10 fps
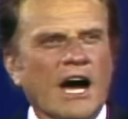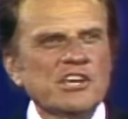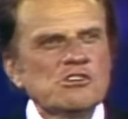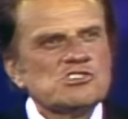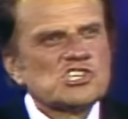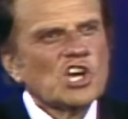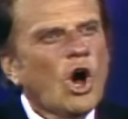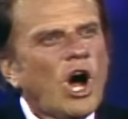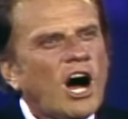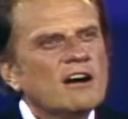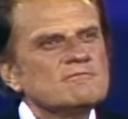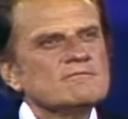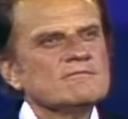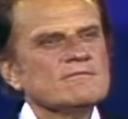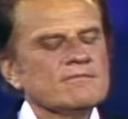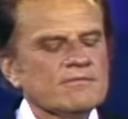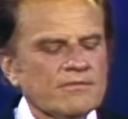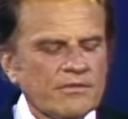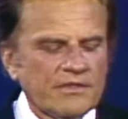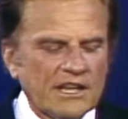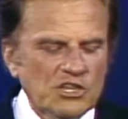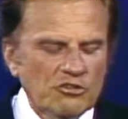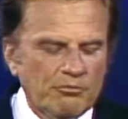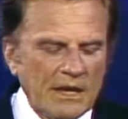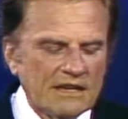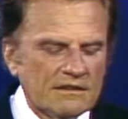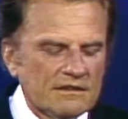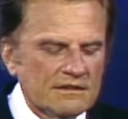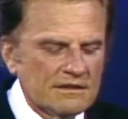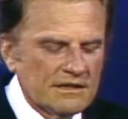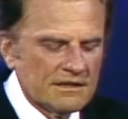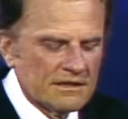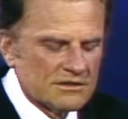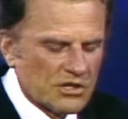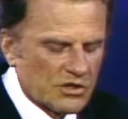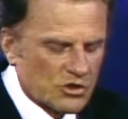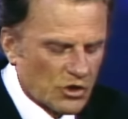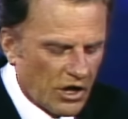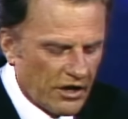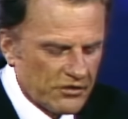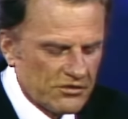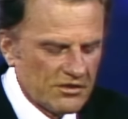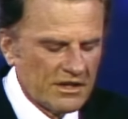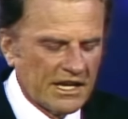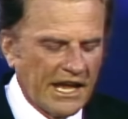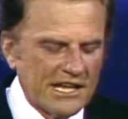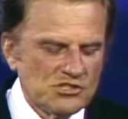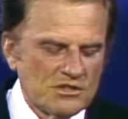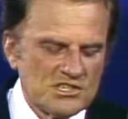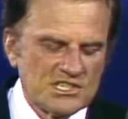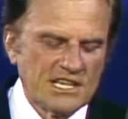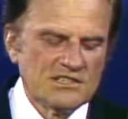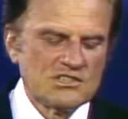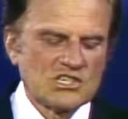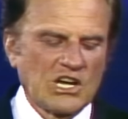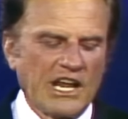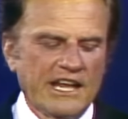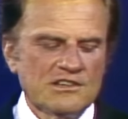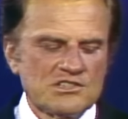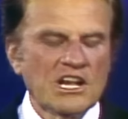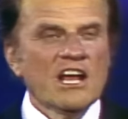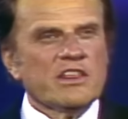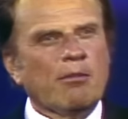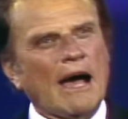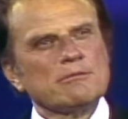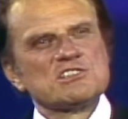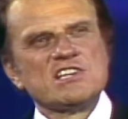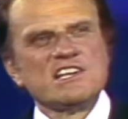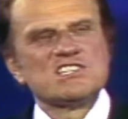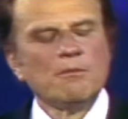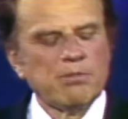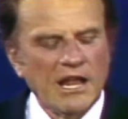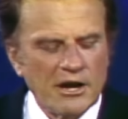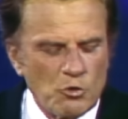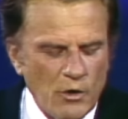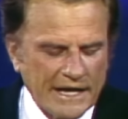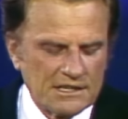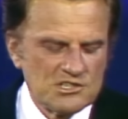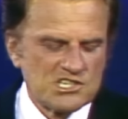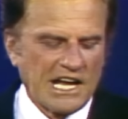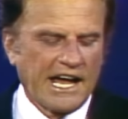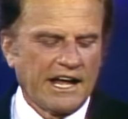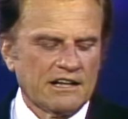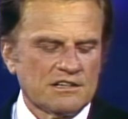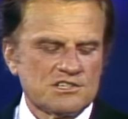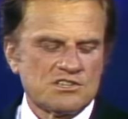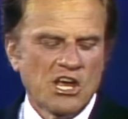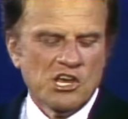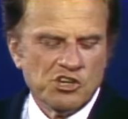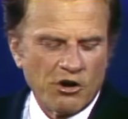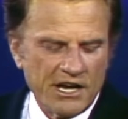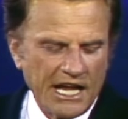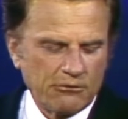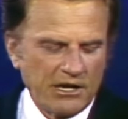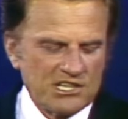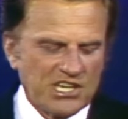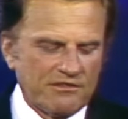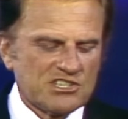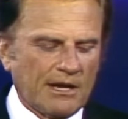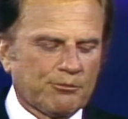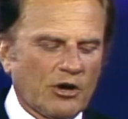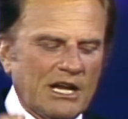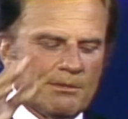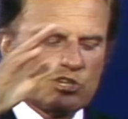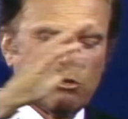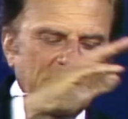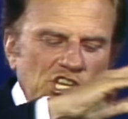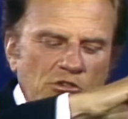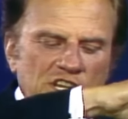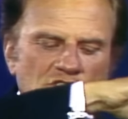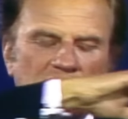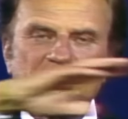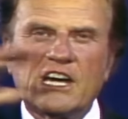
Are you sure that you've been to the cross and had your sins cleansed. The Bible says the blood reconciles. Your iniquities have separated between you and your